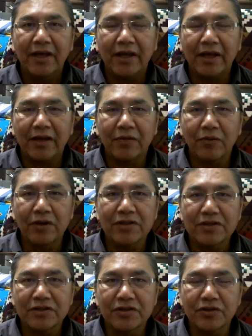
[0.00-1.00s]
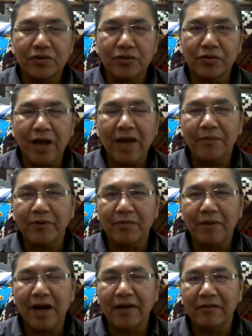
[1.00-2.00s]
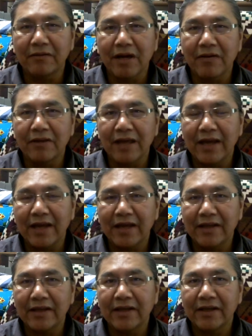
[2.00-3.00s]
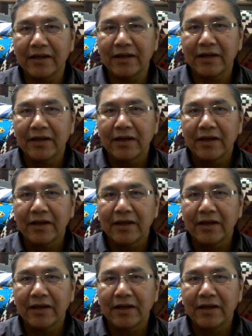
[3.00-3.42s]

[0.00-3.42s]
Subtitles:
And once you wrap your mind around that idea